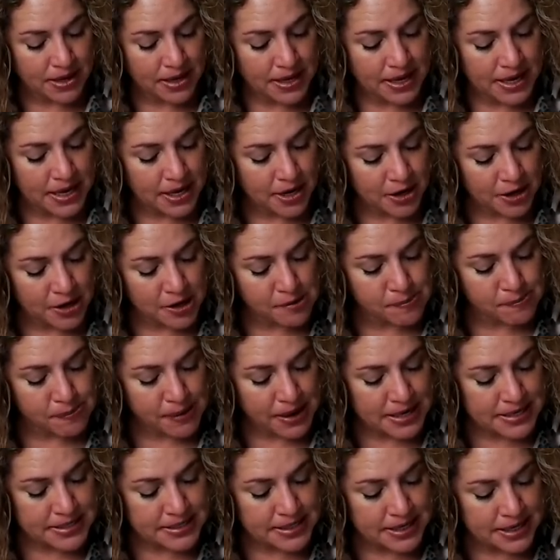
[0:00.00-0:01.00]
Here,
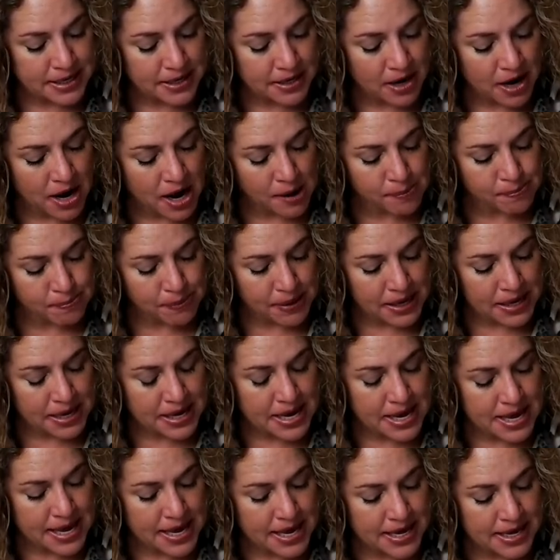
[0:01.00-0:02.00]
basic
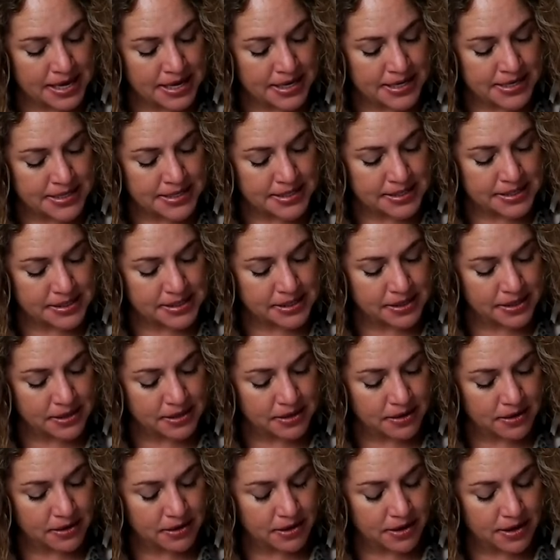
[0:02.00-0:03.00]
copy is.
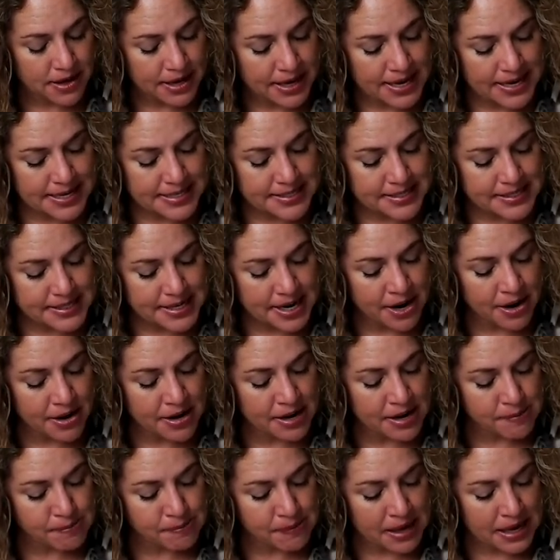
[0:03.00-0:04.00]
He stared
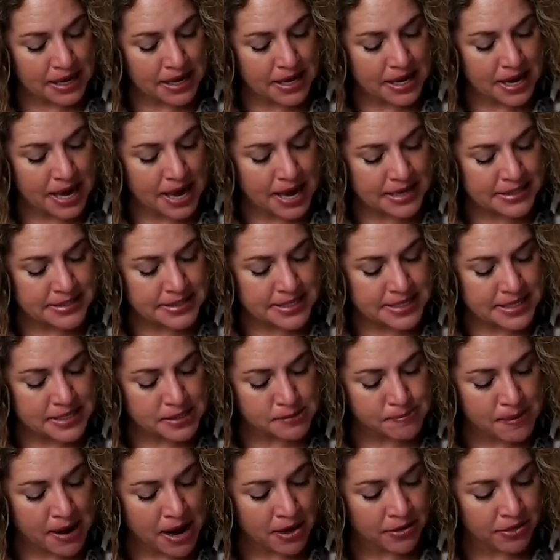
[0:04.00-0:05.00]
at me and his
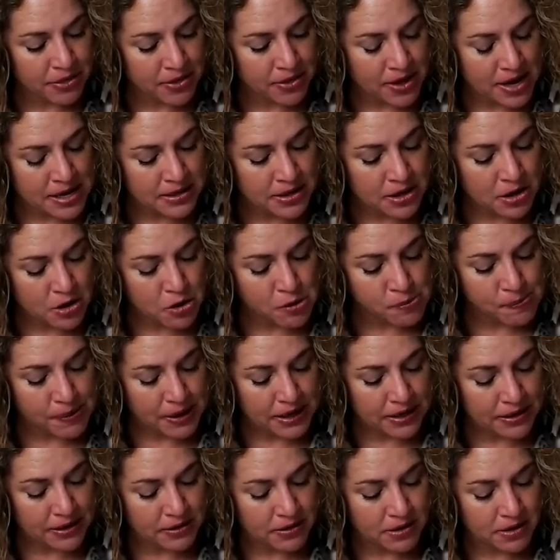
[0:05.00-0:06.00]
mouth hung
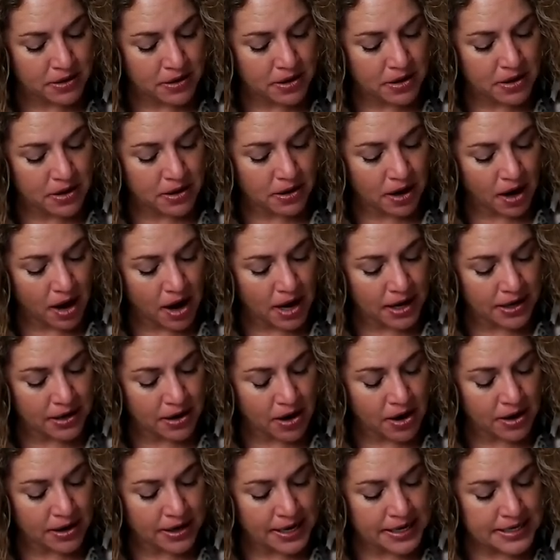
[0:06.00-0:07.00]
open caught
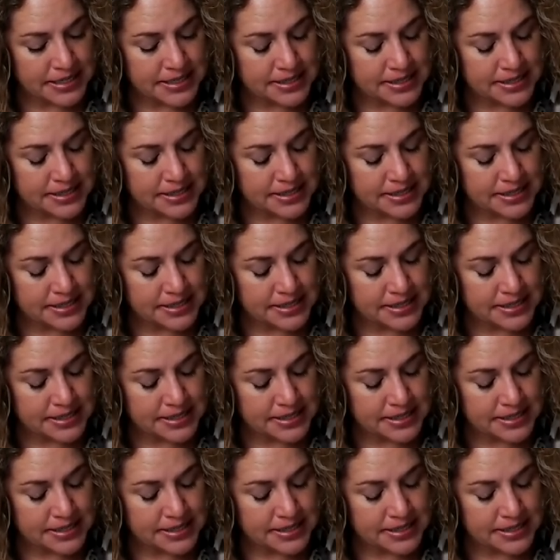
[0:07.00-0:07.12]
on a